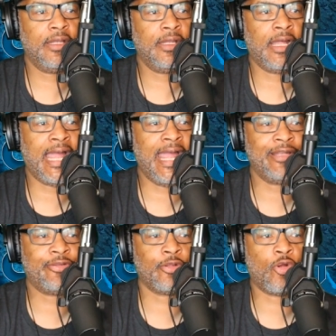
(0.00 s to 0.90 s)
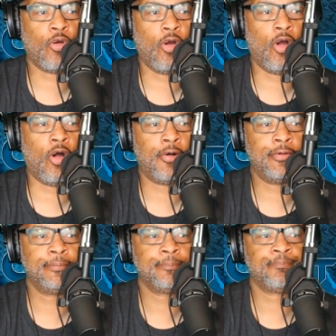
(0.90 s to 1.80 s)
I had to
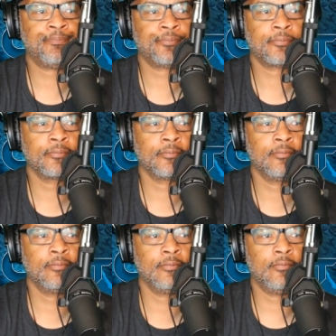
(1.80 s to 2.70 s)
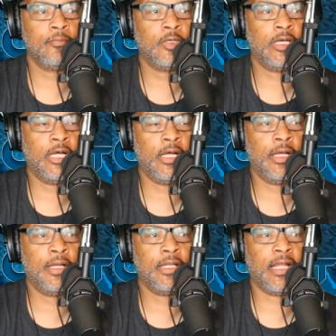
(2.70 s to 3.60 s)
call,
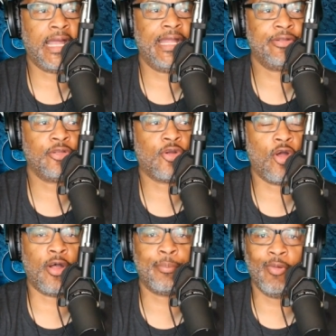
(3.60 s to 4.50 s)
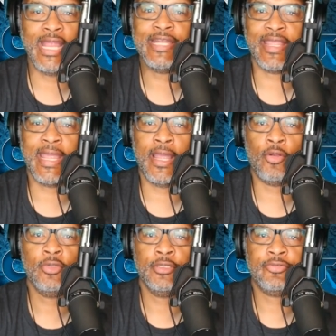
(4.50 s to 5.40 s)
uh, I had to call a
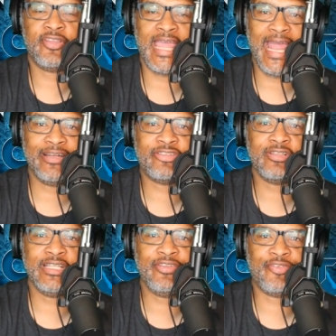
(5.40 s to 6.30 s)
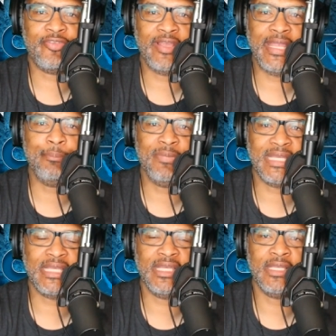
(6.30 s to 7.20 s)
breakdown to actually send
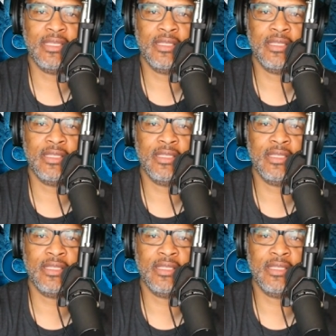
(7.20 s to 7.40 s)
me